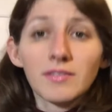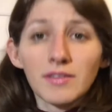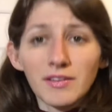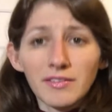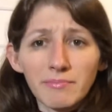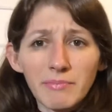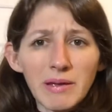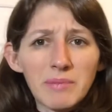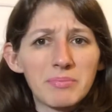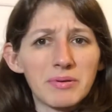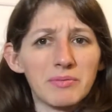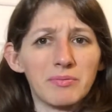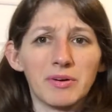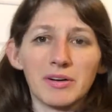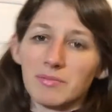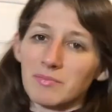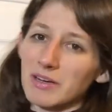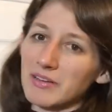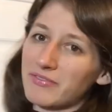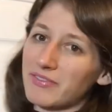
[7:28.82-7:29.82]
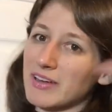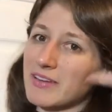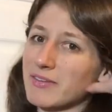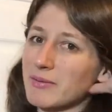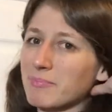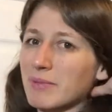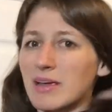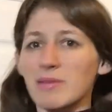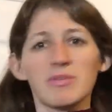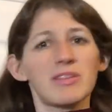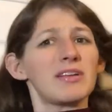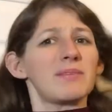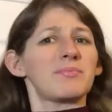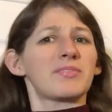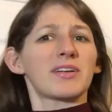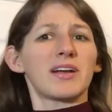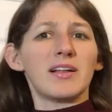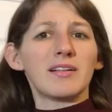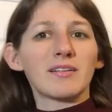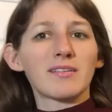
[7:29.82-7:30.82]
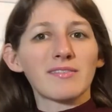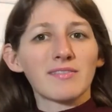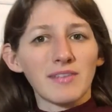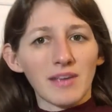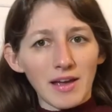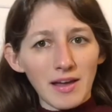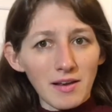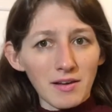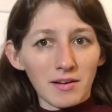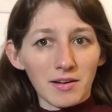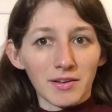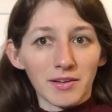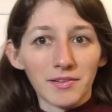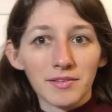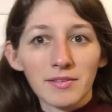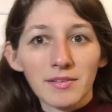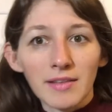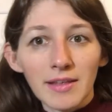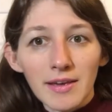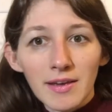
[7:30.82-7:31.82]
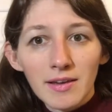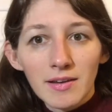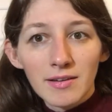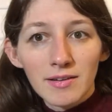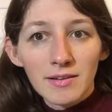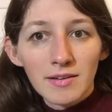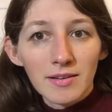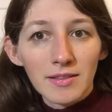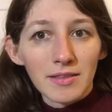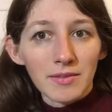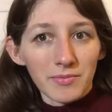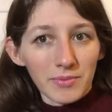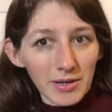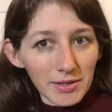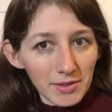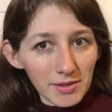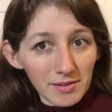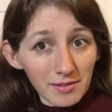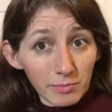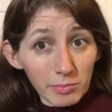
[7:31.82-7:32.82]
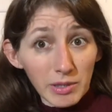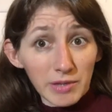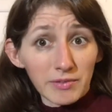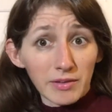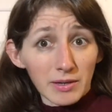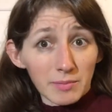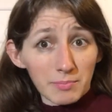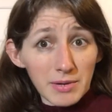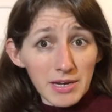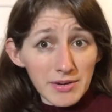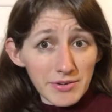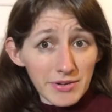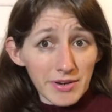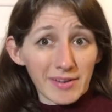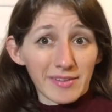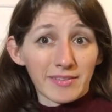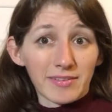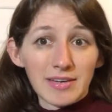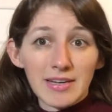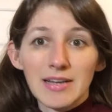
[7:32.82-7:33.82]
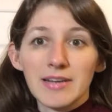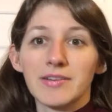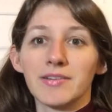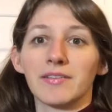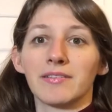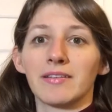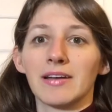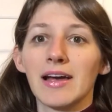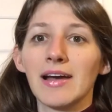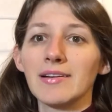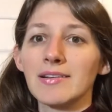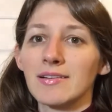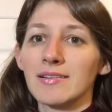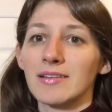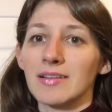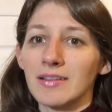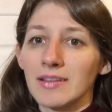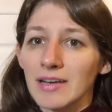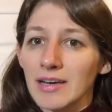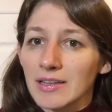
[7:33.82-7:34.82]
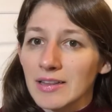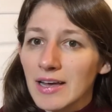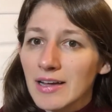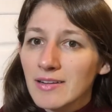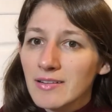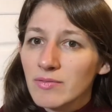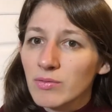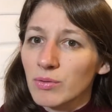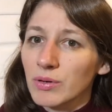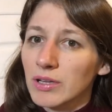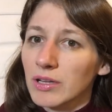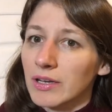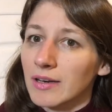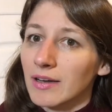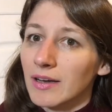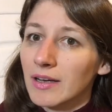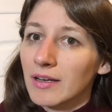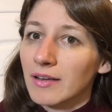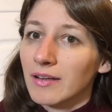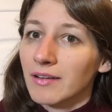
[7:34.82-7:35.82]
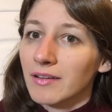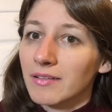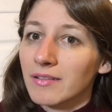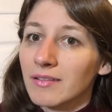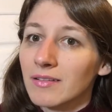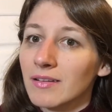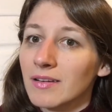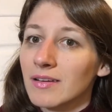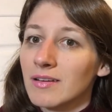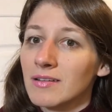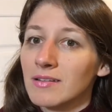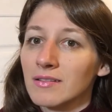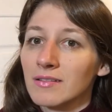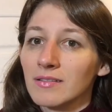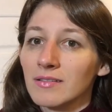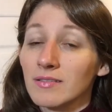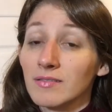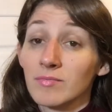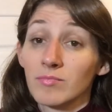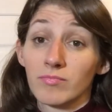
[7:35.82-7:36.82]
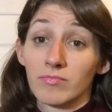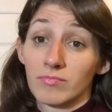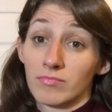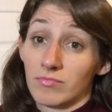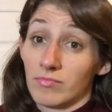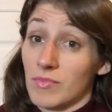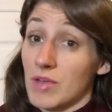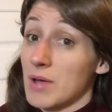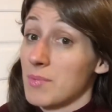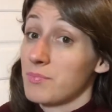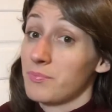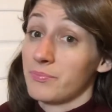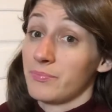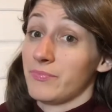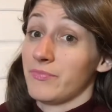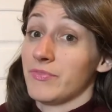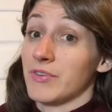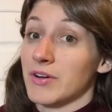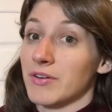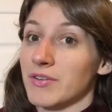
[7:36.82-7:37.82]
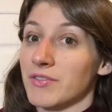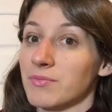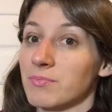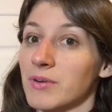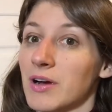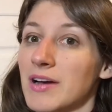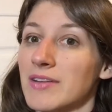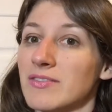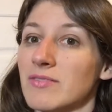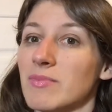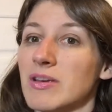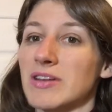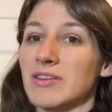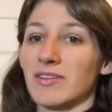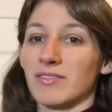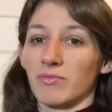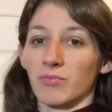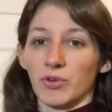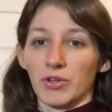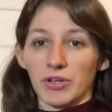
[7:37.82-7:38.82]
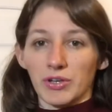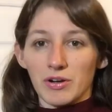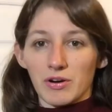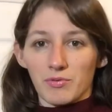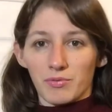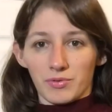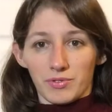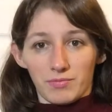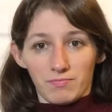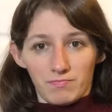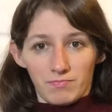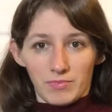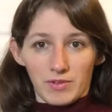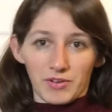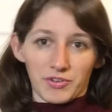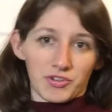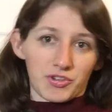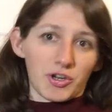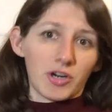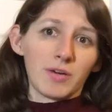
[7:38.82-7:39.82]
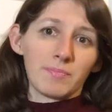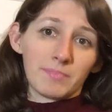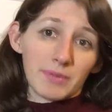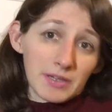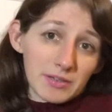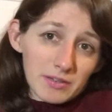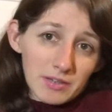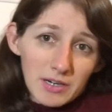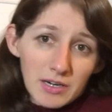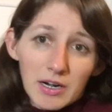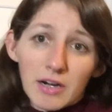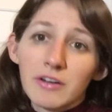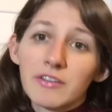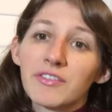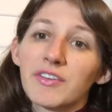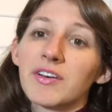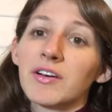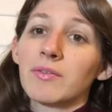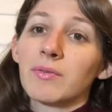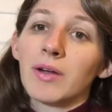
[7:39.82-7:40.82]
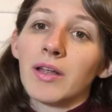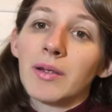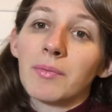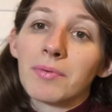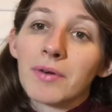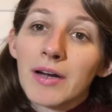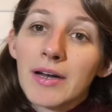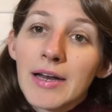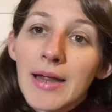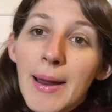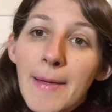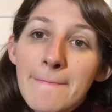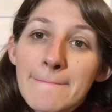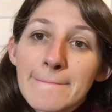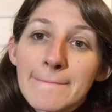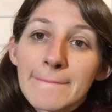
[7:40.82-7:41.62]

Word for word: This may be one of my favorite Baby Lips colors yet, honestly. The fact that it smells like peach iced tea just adds to that. That's really nice. I'm very surprised. I mean, it doesn't really go with this shirt, but, you know, it's still really pretty.